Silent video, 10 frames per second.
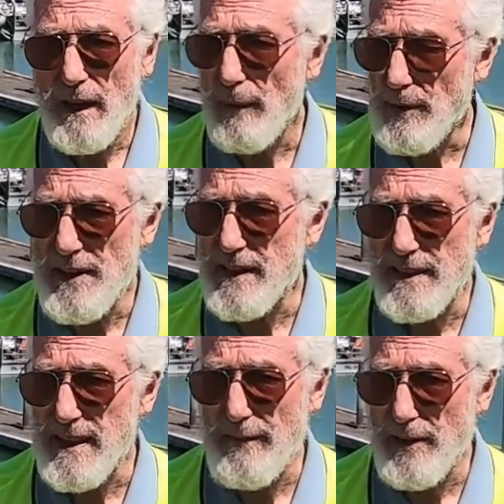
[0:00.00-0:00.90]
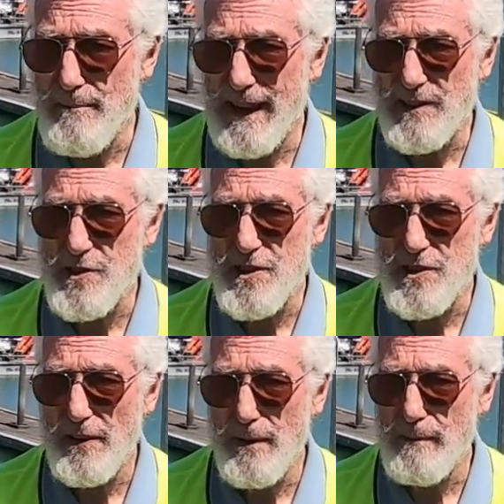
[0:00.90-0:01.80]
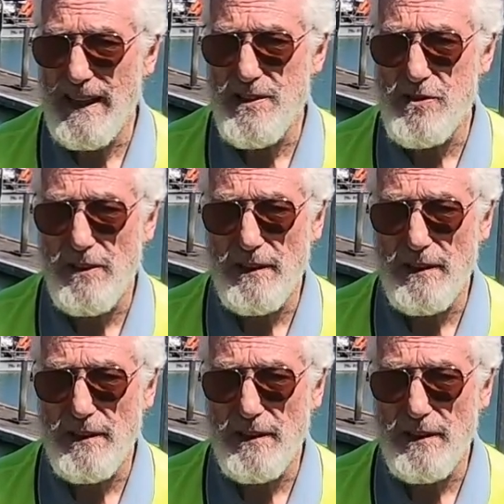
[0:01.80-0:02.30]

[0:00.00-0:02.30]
I mean, they didn't have any mattresses on the beds or